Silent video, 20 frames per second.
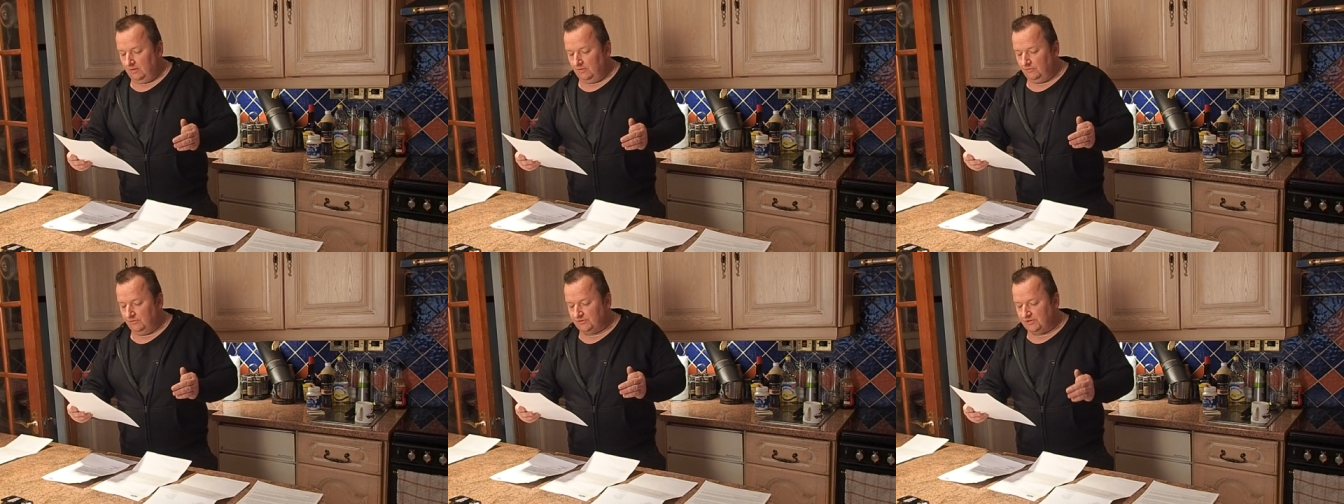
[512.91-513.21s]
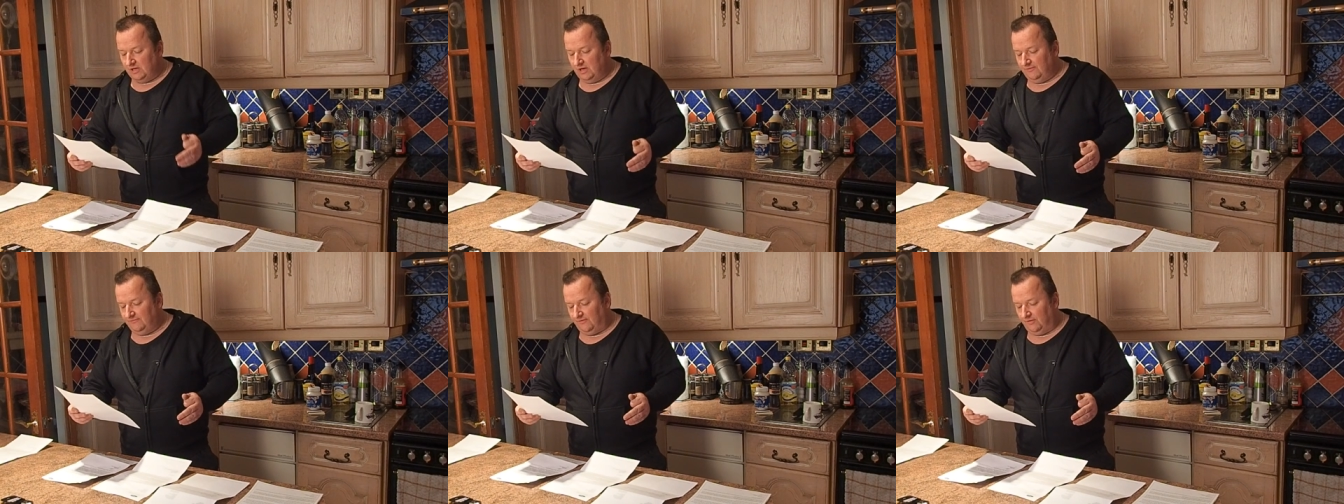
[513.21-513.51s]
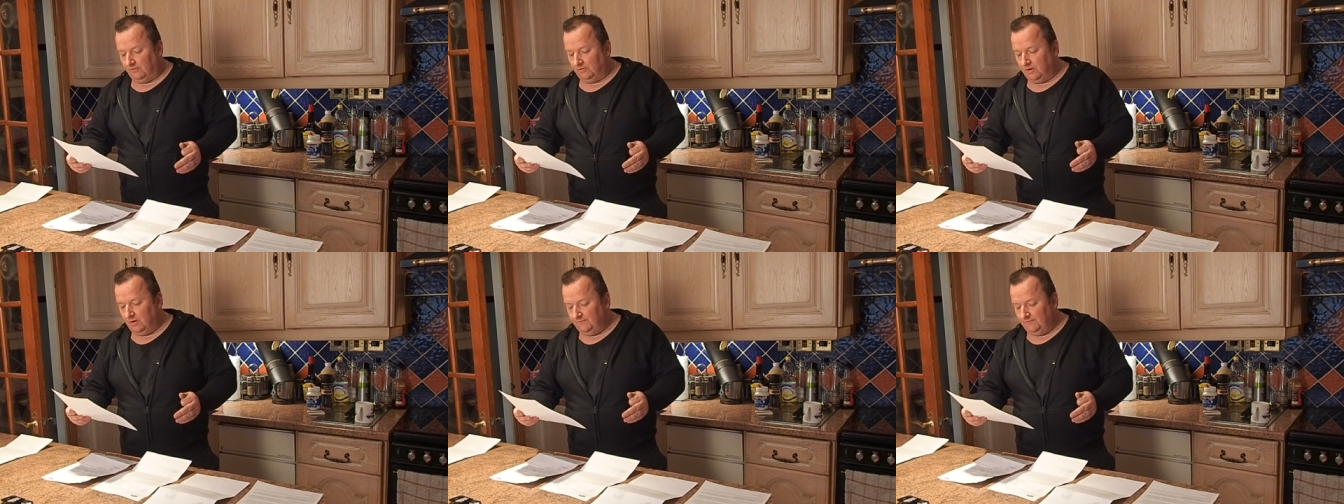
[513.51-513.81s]
the
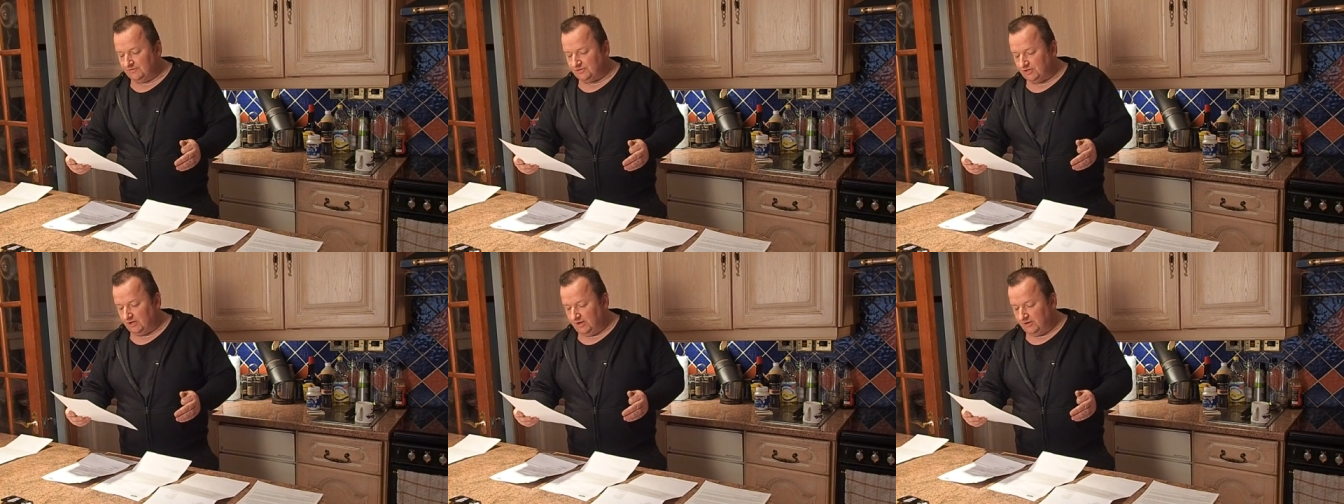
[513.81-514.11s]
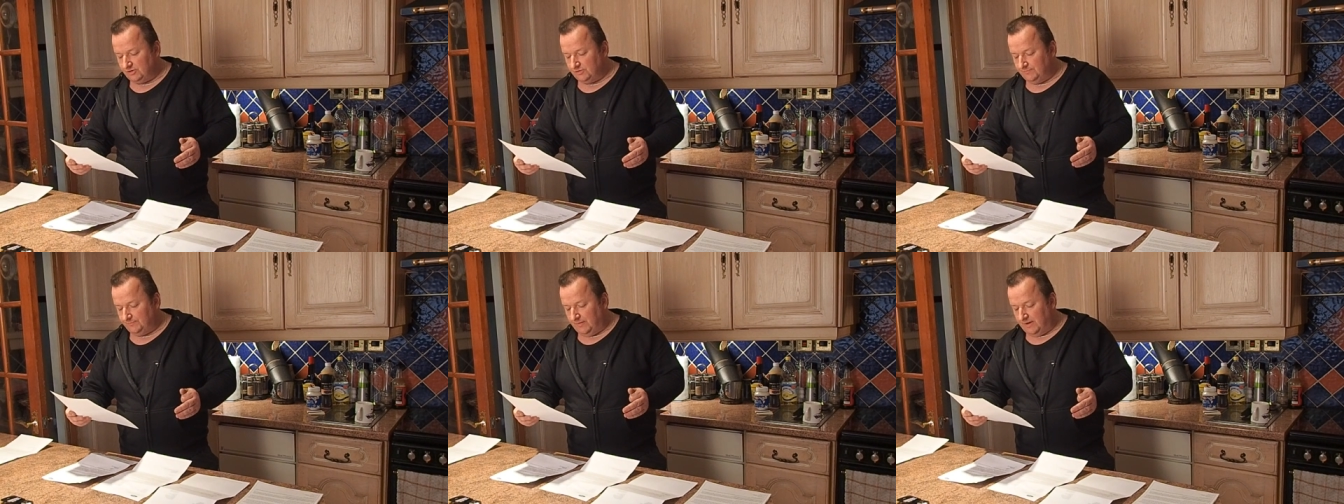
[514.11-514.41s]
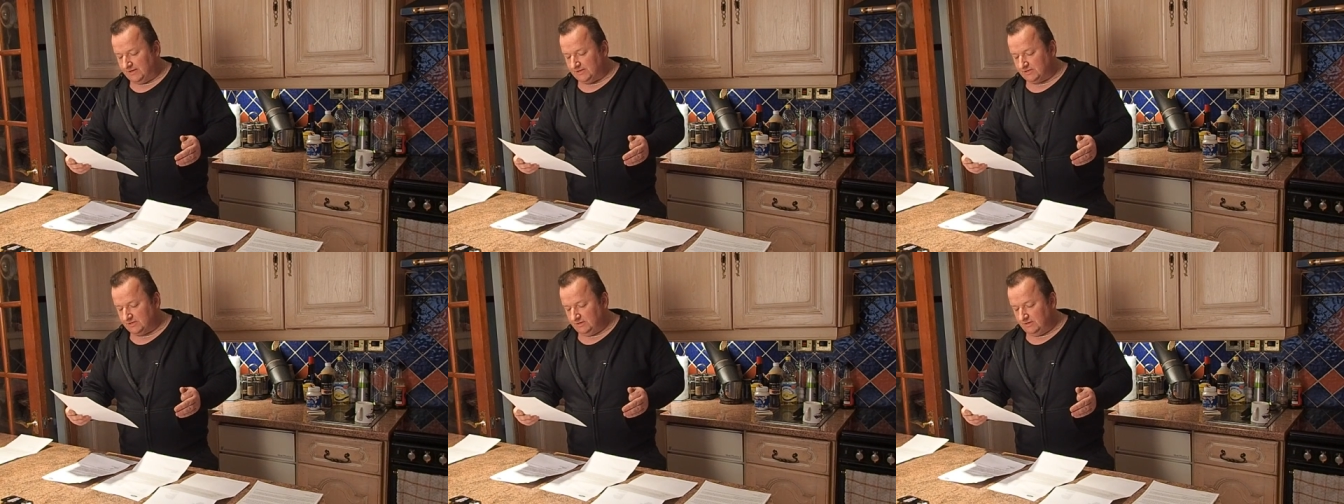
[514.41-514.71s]
telephone conversation
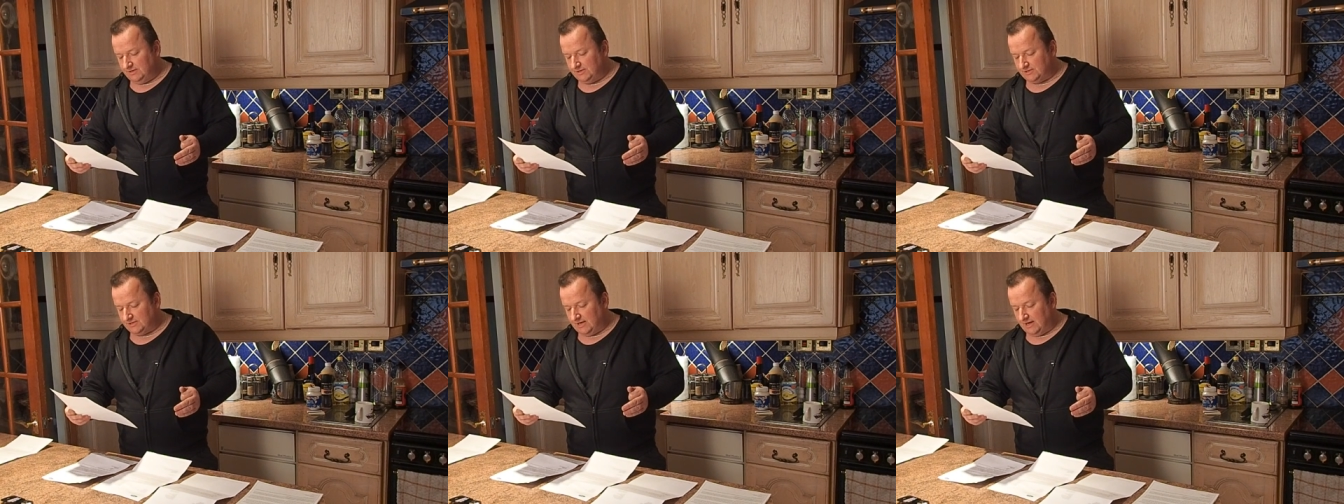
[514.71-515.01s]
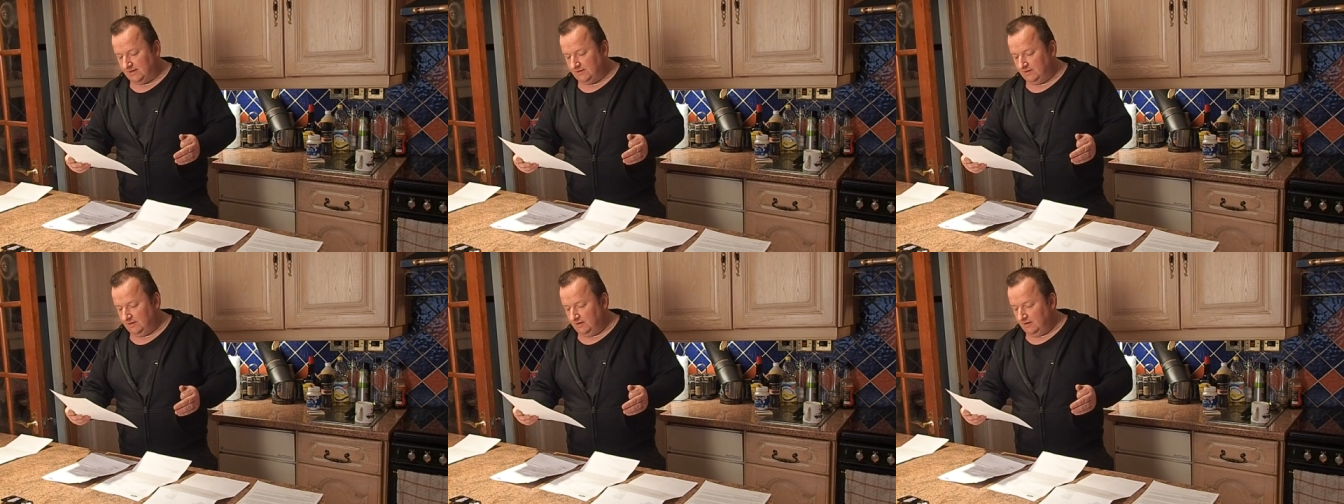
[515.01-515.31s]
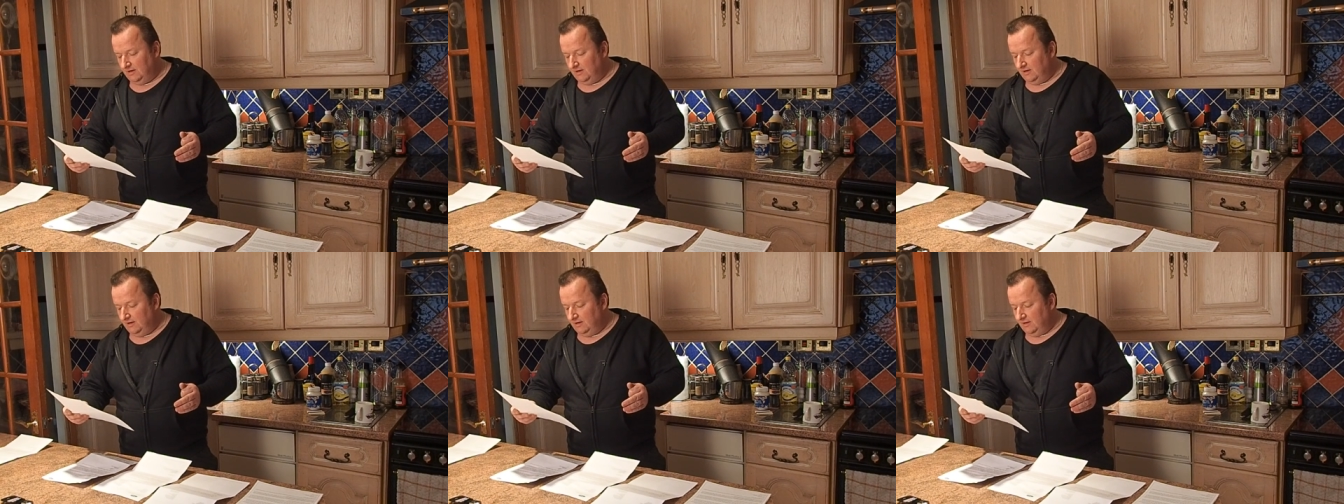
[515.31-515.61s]
basically said
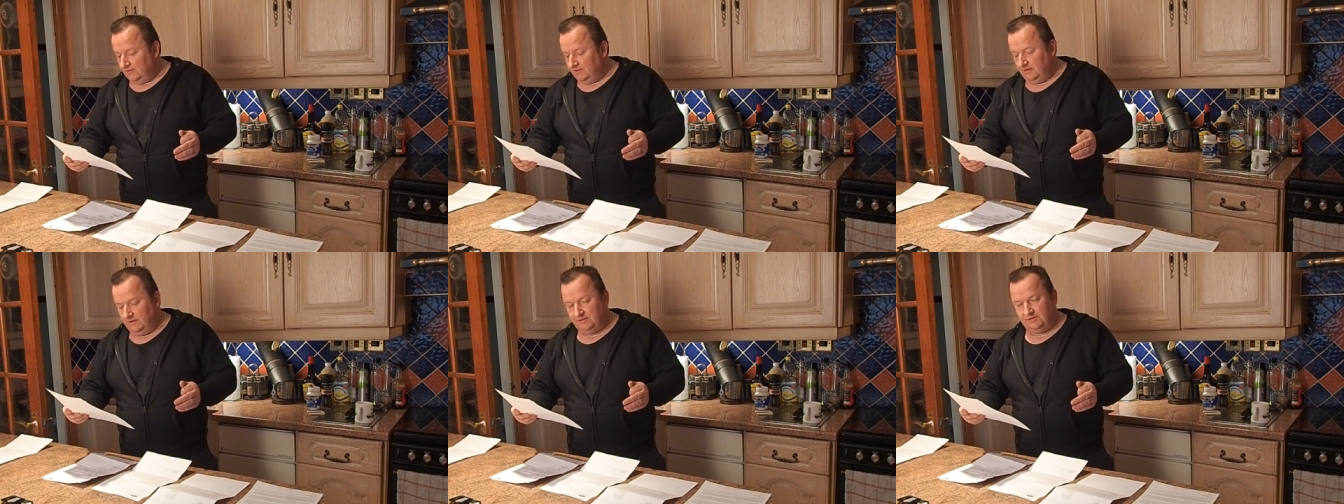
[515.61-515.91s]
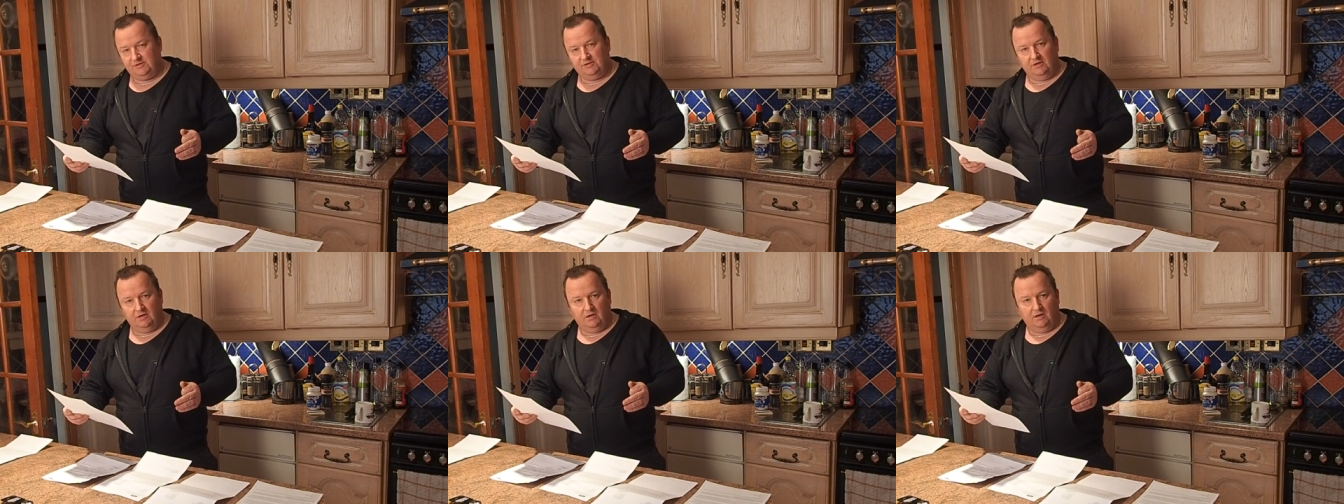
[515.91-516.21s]
that